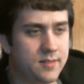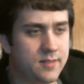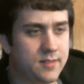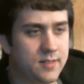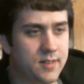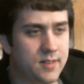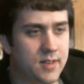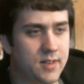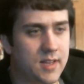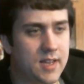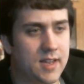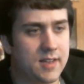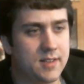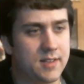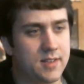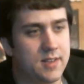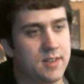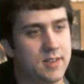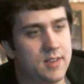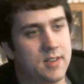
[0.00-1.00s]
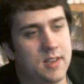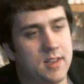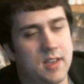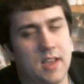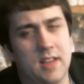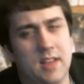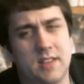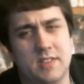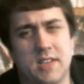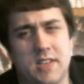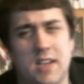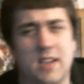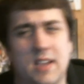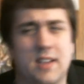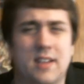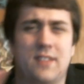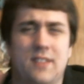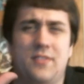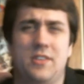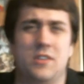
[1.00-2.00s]
yeah. Again, there's like
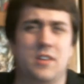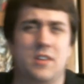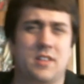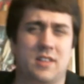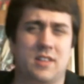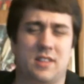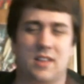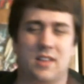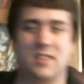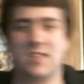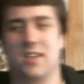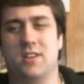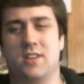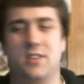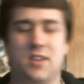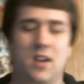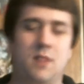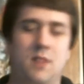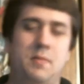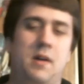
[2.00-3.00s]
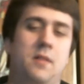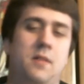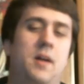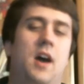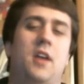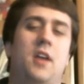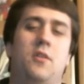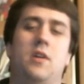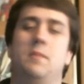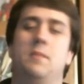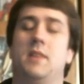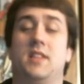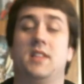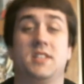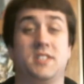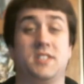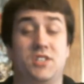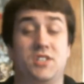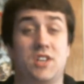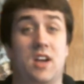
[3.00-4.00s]
a few other things I could talk about. I don't want to make
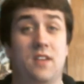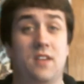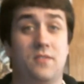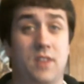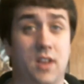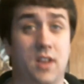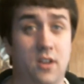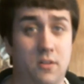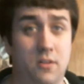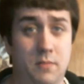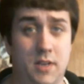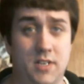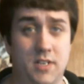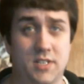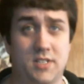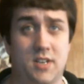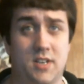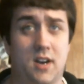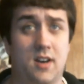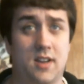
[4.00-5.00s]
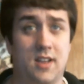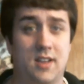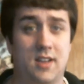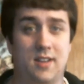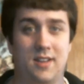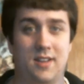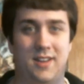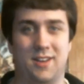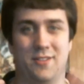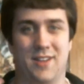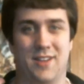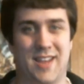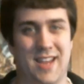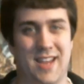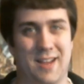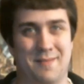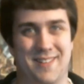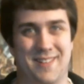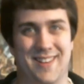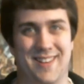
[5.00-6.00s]
this a giant video of me just talking into a
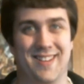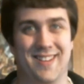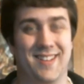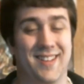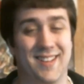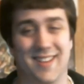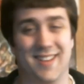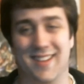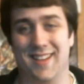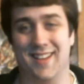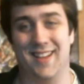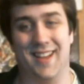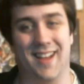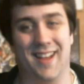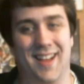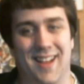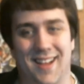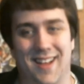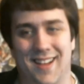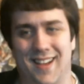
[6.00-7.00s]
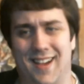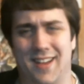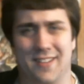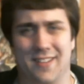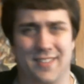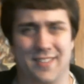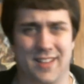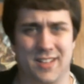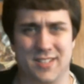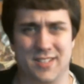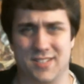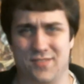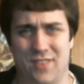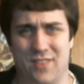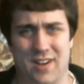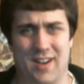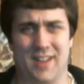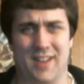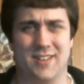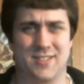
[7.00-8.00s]
camera. I don't think this is
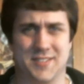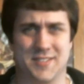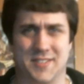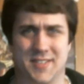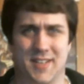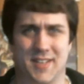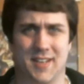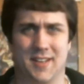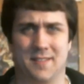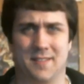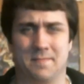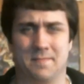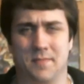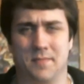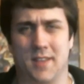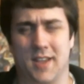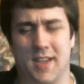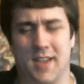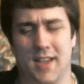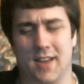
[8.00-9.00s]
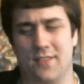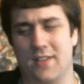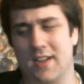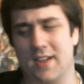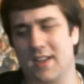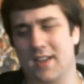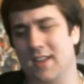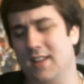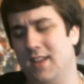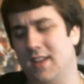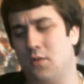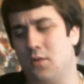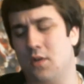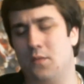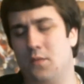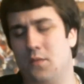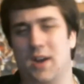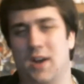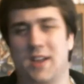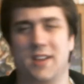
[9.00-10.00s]
very interesting. Again, if I get like one
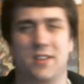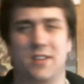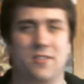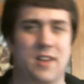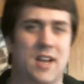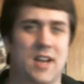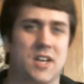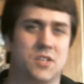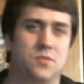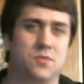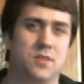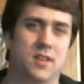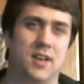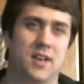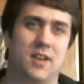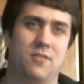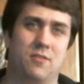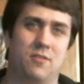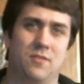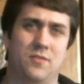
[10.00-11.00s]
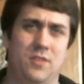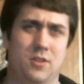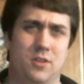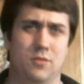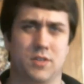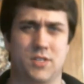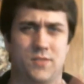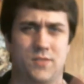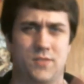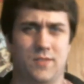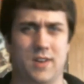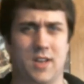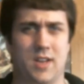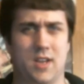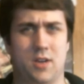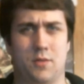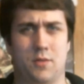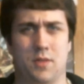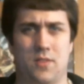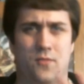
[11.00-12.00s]
where I can do an actual like reviewish
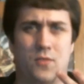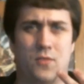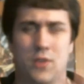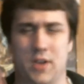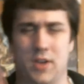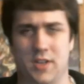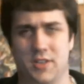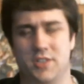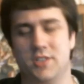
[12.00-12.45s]
video with footage,